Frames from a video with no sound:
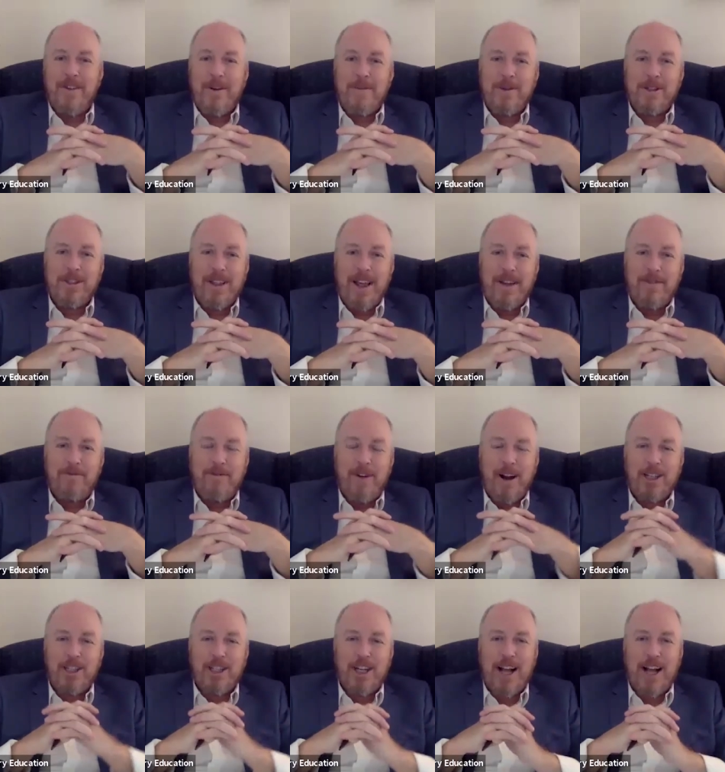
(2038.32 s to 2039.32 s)
me very much of that
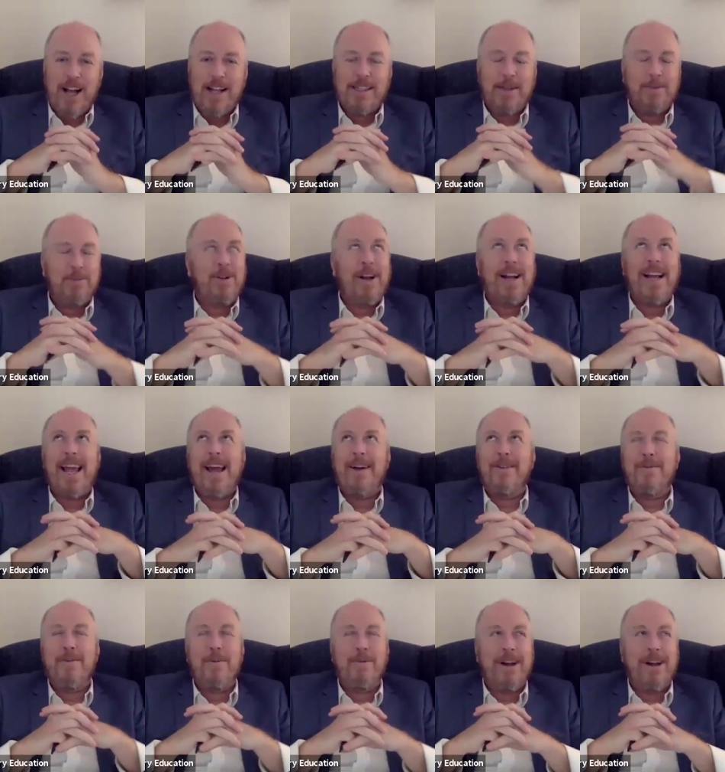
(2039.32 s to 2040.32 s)
French concept where I can't
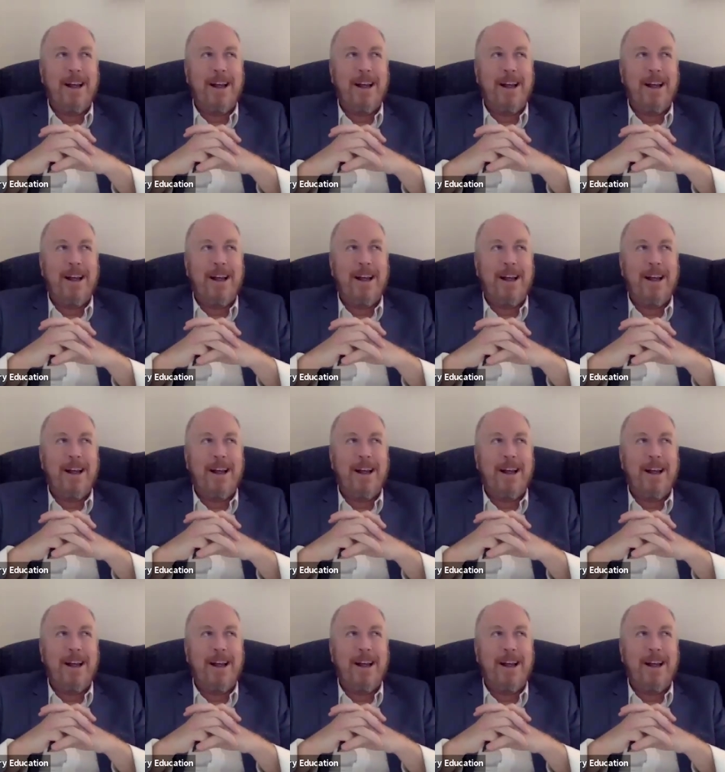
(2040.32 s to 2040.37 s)
remember